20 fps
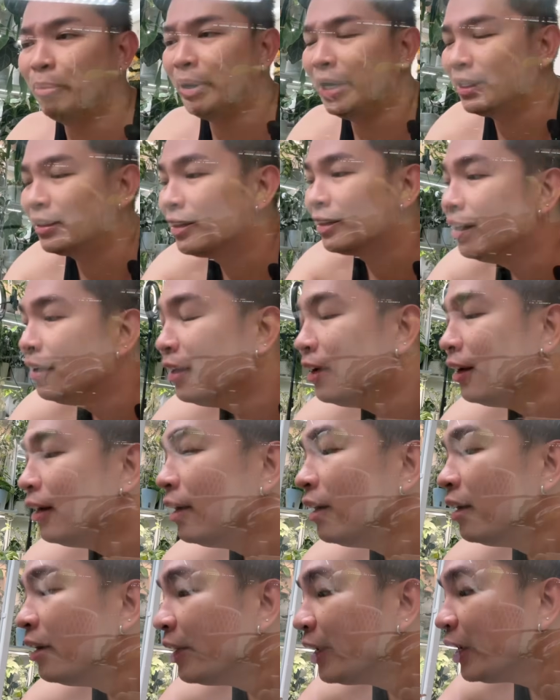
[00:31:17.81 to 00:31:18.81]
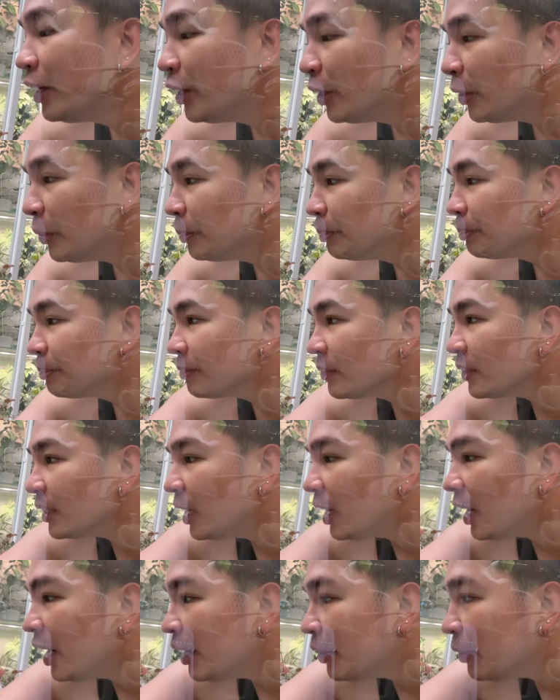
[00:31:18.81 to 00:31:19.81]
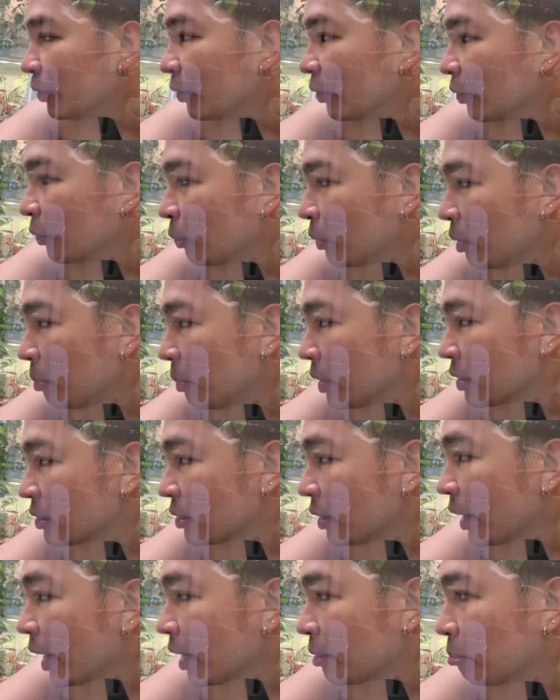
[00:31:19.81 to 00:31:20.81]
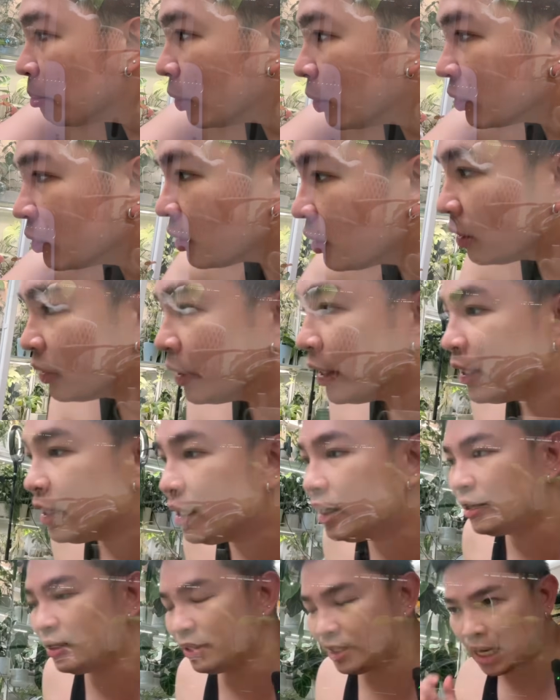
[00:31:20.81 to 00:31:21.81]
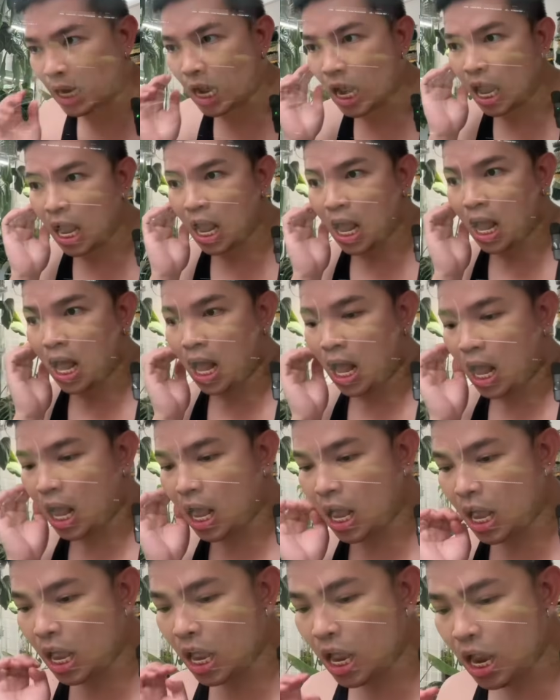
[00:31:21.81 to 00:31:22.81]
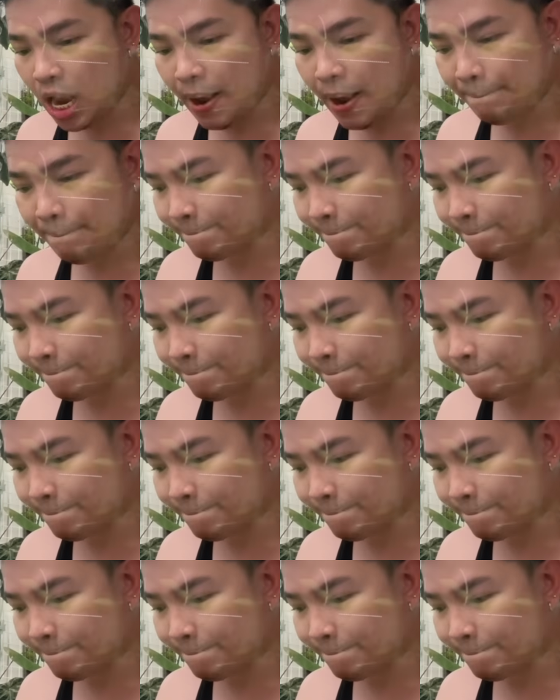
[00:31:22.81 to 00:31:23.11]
But, you know, I don't know. We missed that boat already. Um,